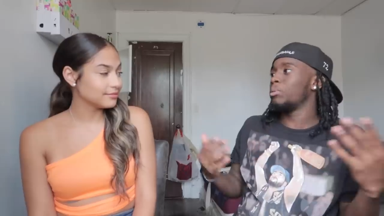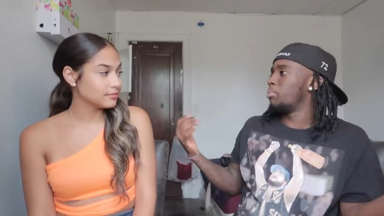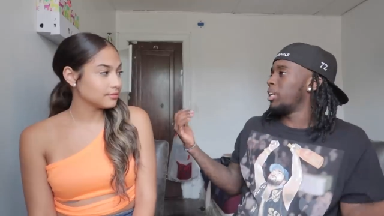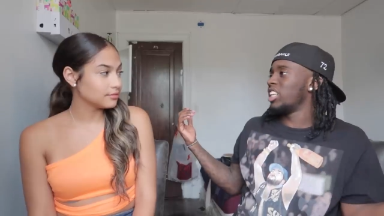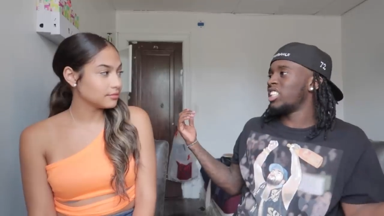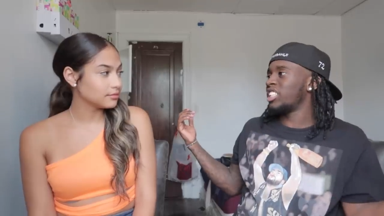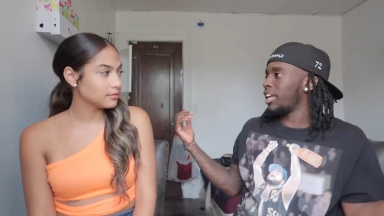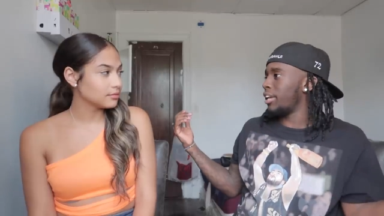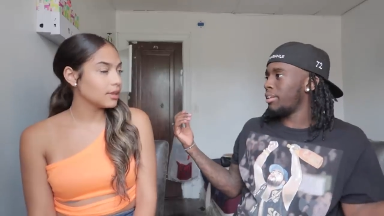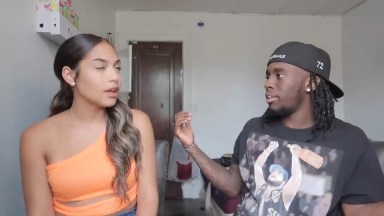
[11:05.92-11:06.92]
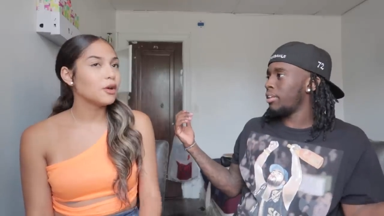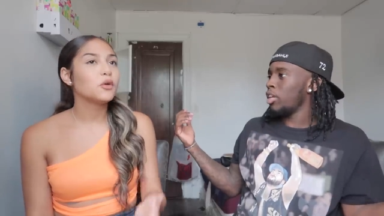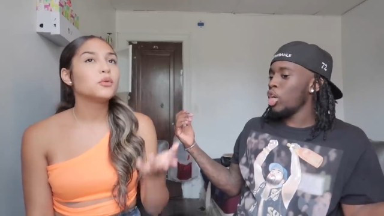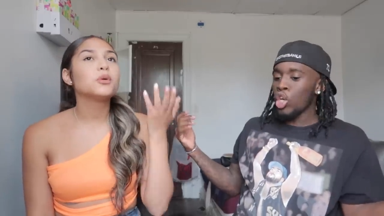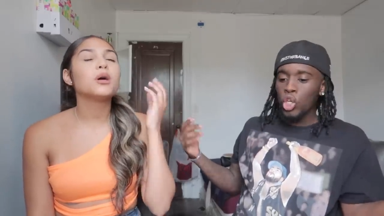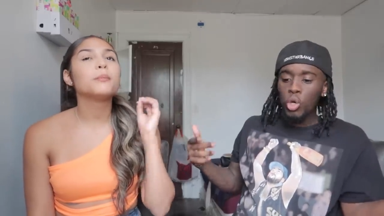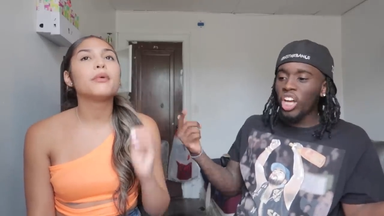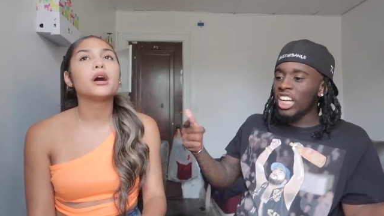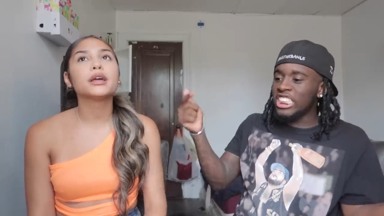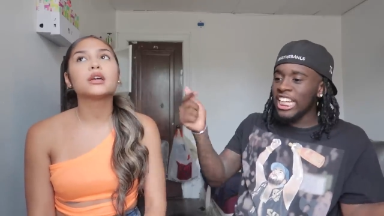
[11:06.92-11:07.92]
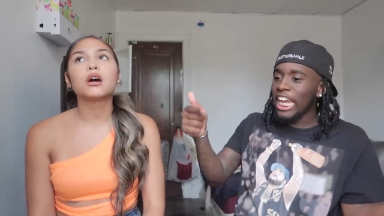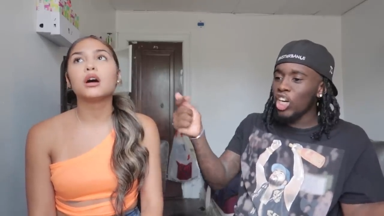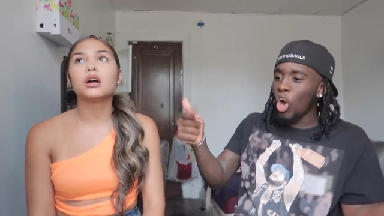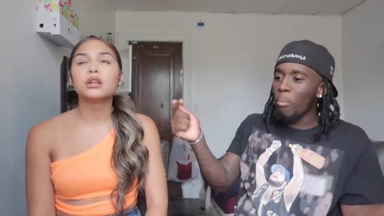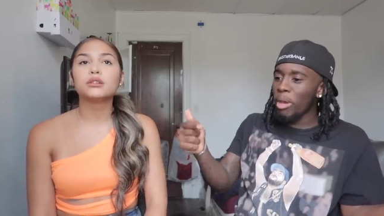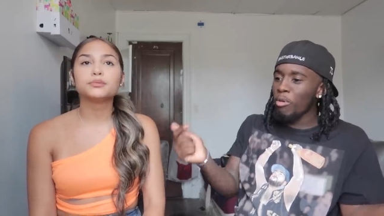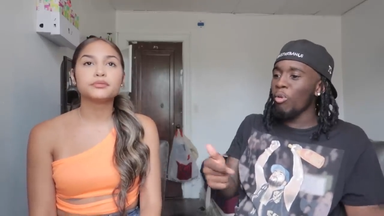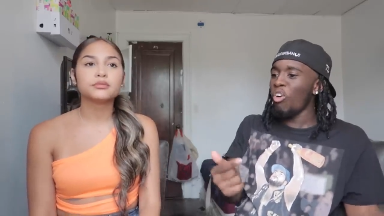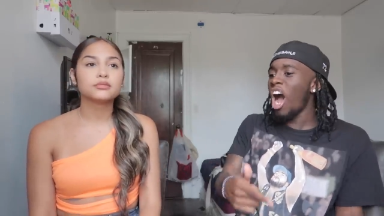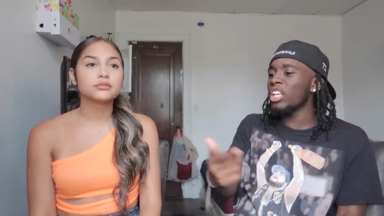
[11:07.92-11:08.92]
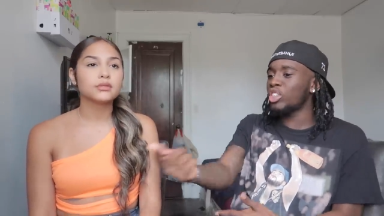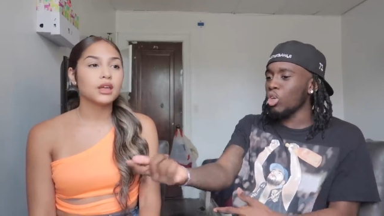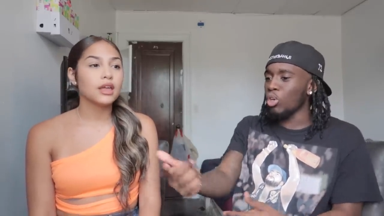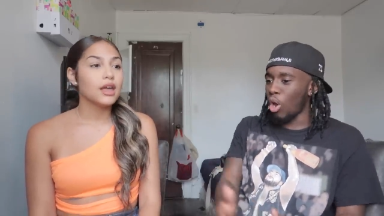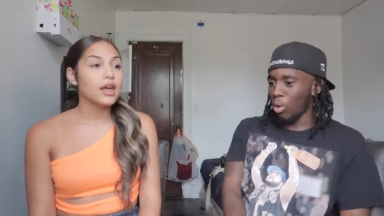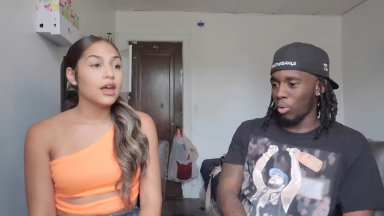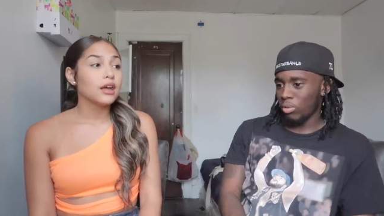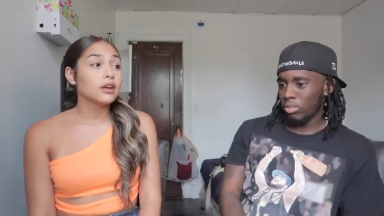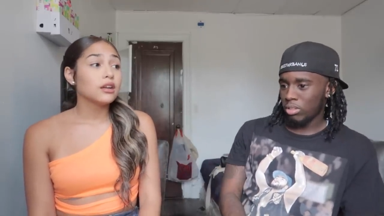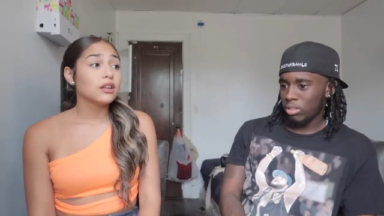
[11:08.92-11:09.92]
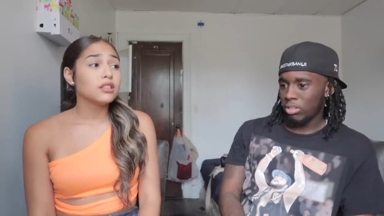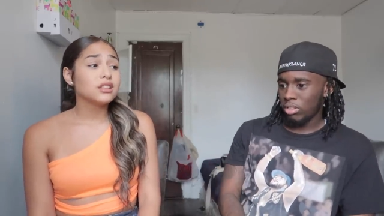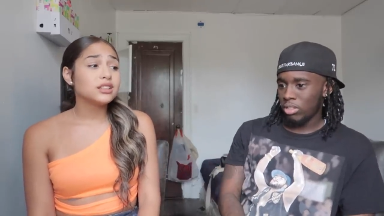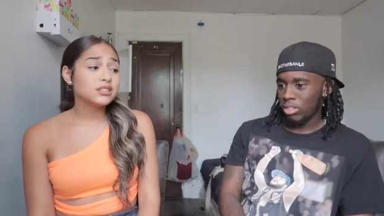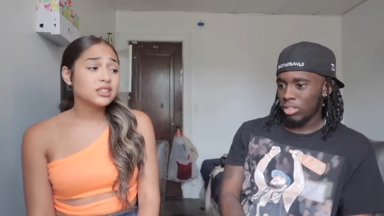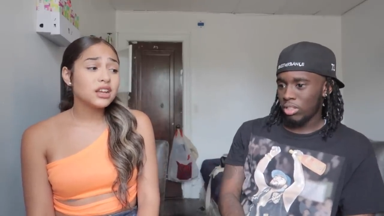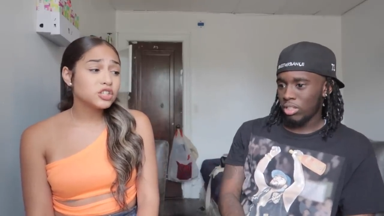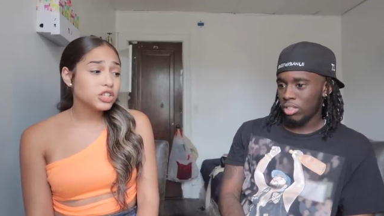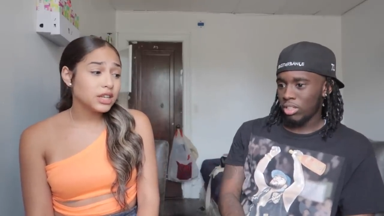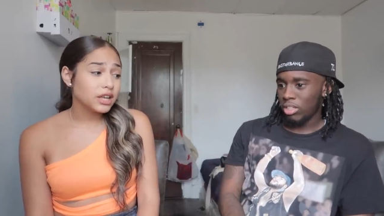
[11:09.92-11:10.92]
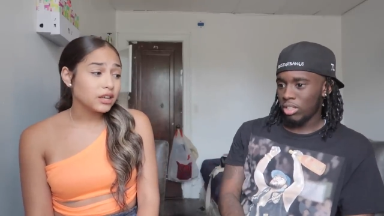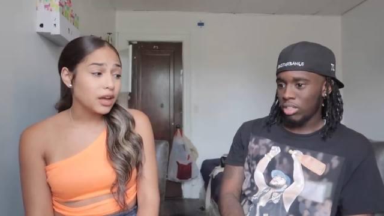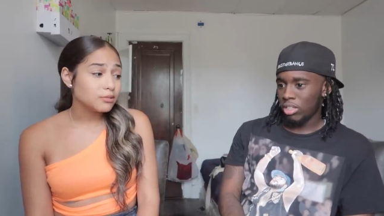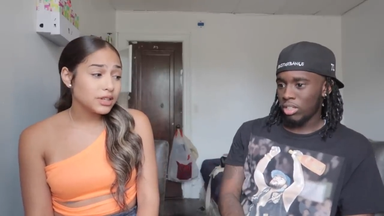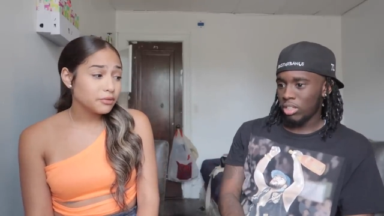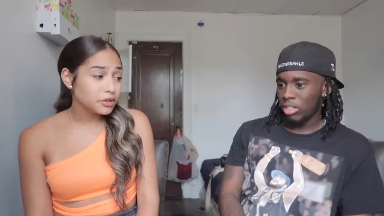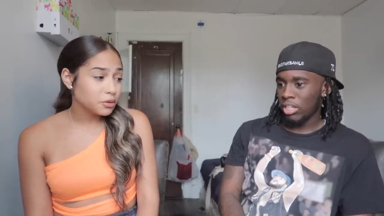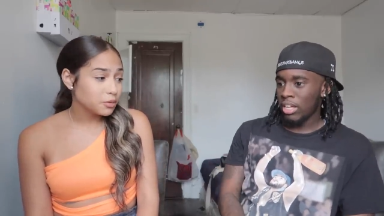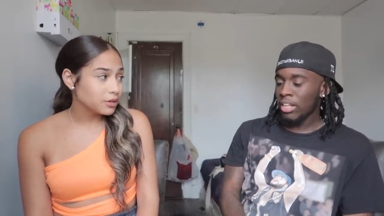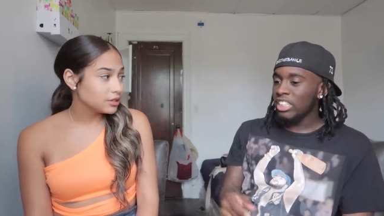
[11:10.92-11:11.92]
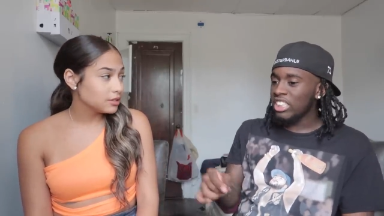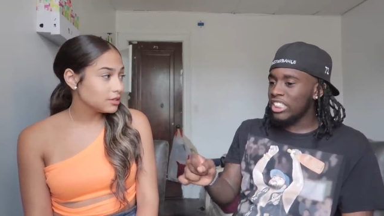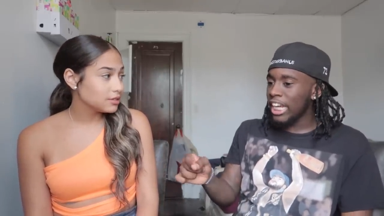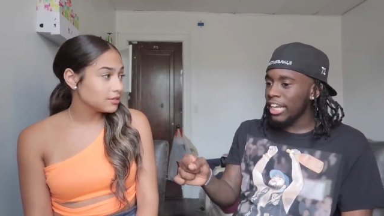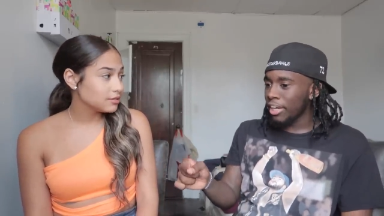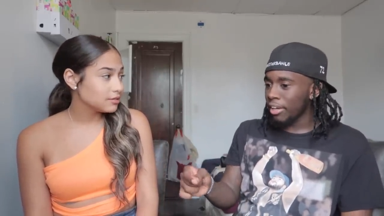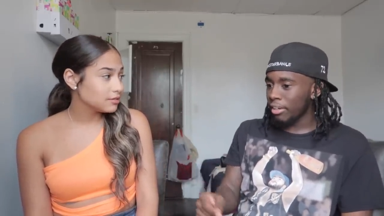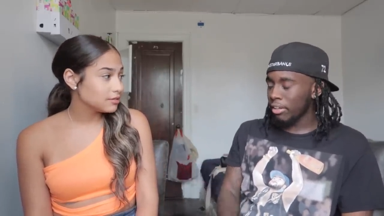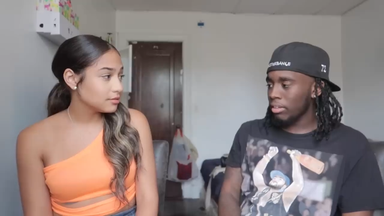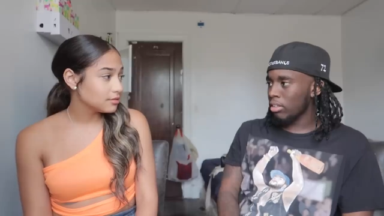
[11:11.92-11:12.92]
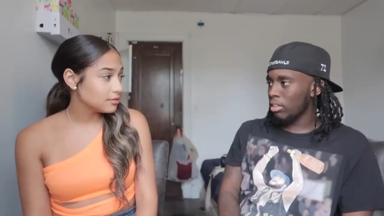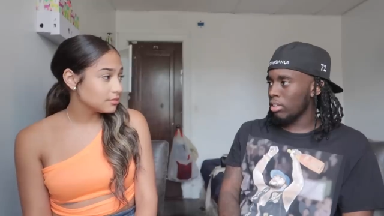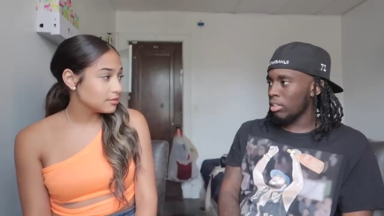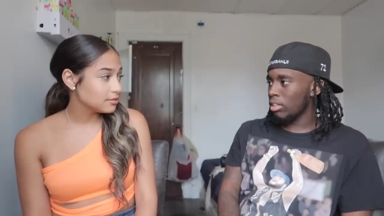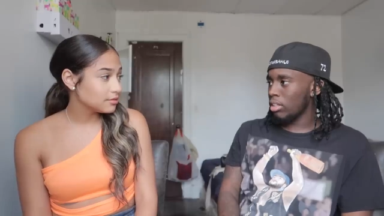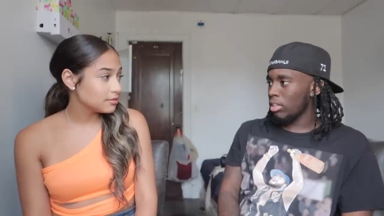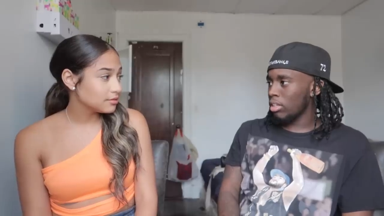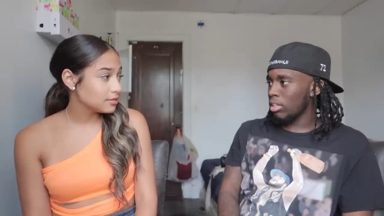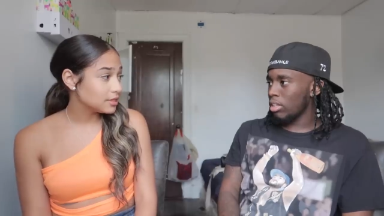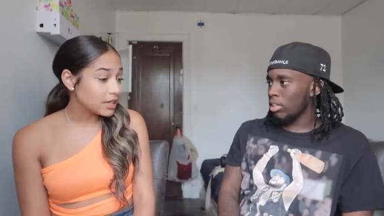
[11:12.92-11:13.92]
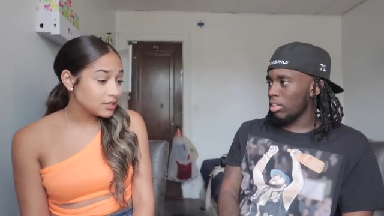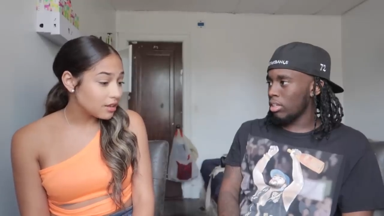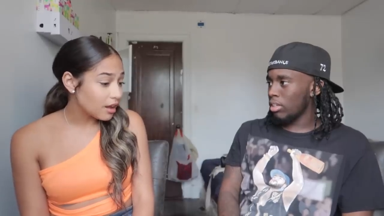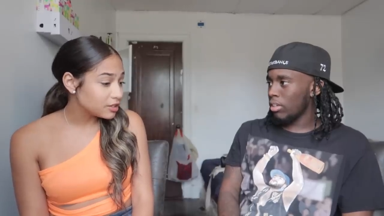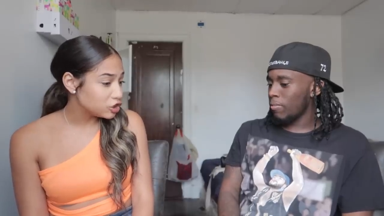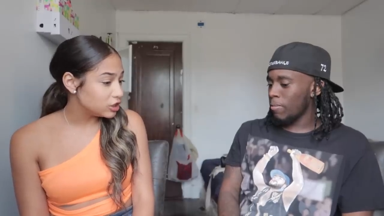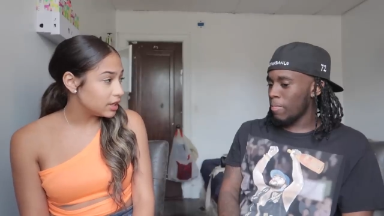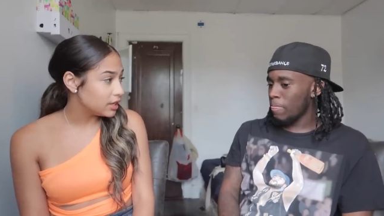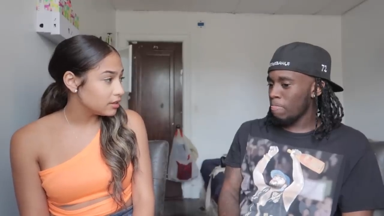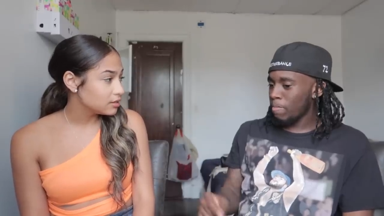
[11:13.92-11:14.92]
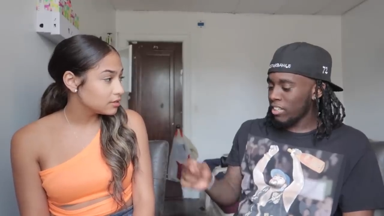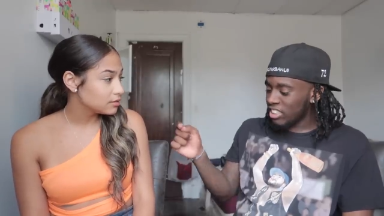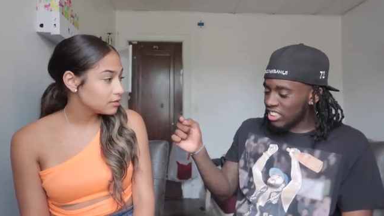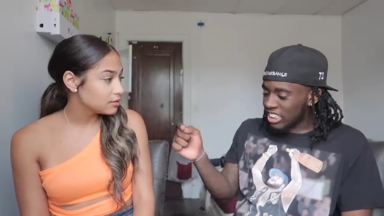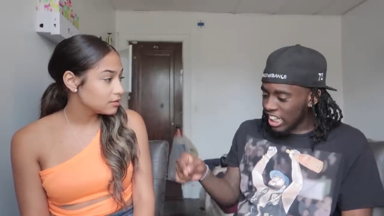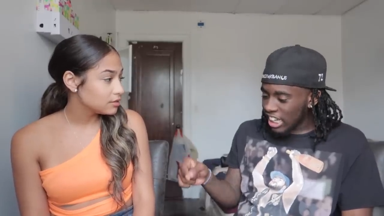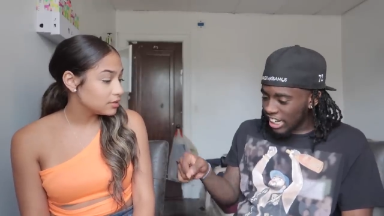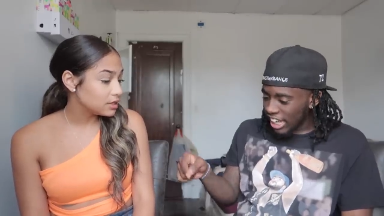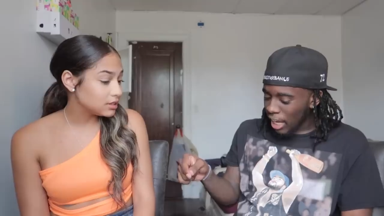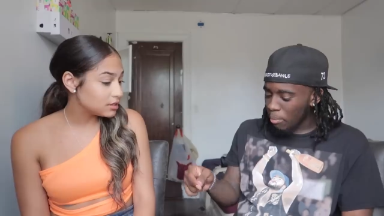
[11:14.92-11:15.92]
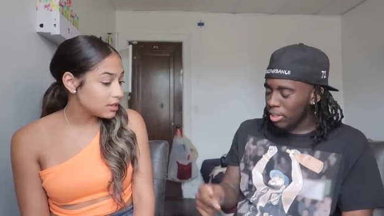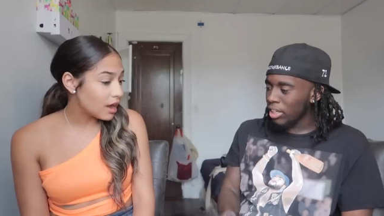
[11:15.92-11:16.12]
Speaker 1: me to be in a skit. Oh You done cheated God. on me with Ron Suno.
Speaker 2: This is not cheating. I was never yours. This is cheating. That's not cheating.
Speaker 1: This is cheating, this Amber.